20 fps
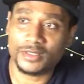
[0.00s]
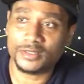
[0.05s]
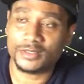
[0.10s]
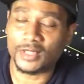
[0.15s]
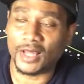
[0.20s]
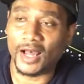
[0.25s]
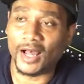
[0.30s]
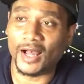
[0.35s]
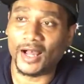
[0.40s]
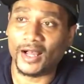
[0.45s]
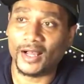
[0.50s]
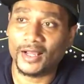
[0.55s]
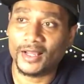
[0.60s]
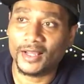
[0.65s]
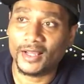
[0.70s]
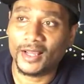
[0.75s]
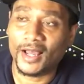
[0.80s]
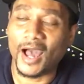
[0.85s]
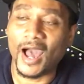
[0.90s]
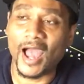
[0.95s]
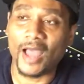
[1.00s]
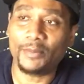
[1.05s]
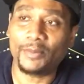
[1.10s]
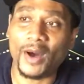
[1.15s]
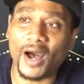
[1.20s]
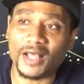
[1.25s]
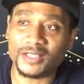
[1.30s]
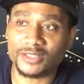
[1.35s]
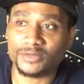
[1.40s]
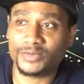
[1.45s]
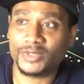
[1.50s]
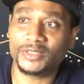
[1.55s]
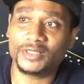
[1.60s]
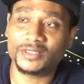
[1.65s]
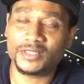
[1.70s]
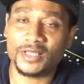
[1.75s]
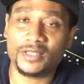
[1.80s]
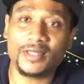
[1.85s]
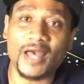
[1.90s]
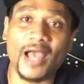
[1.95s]
is a high
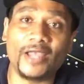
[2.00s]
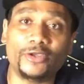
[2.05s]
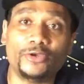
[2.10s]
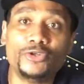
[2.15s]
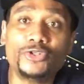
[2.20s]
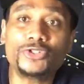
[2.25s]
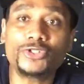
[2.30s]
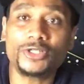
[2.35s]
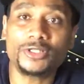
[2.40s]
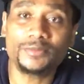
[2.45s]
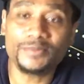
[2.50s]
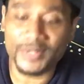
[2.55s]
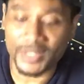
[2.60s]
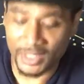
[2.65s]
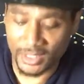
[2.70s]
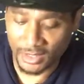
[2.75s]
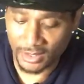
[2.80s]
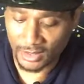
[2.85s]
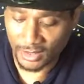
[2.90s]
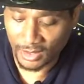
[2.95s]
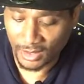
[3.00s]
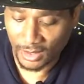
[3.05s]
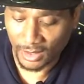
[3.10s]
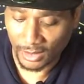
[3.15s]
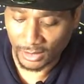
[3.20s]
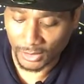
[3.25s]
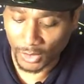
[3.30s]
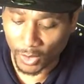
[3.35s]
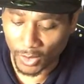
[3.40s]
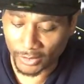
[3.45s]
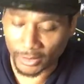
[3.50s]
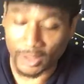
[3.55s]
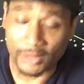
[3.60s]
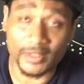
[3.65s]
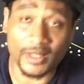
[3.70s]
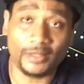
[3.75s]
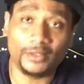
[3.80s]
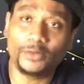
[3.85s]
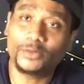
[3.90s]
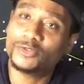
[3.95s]
possibility that you should be going on
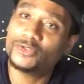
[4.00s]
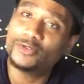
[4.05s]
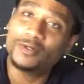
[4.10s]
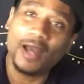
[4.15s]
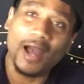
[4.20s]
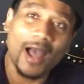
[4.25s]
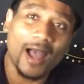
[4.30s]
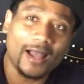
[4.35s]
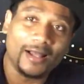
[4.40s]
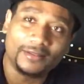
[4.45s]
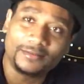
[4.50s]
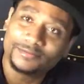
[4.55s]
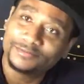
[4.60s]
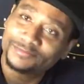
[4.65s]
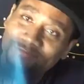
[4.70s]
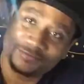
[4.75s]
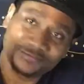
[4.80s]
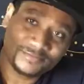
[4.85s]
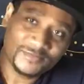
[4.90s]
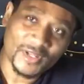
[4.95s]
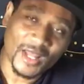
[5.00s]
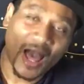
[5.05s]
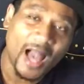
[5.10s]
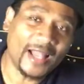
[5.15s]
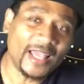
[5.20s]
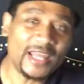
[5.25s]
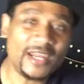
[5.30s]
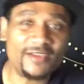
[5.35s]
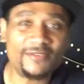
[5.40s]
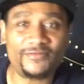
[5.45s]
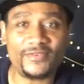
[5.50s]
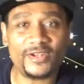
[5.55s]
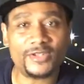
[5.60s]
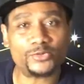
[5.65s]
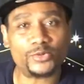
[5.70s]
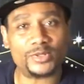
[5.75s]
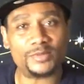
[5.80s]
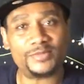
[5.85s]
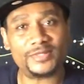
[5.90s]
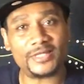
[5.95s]
there. Look what you got. I can't even finish
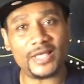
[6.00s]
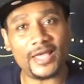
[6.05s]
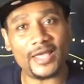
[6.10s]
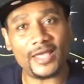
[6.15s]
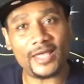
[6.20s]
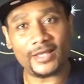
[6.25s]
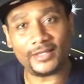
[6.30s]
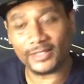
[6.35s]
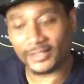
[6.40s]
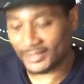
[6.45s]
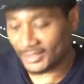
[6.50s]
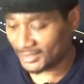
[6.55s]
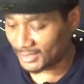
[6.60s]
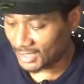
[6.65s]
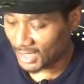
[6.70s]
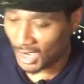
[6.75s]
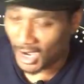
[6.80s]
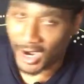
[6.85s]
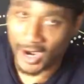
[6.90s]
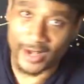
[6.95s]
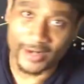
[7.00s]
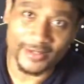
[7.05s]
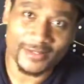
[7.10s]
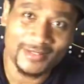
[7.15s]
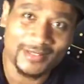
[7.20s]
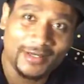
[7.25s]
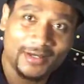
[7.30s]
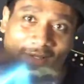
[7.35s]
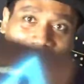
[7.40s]
what I'm saying looking at the cards.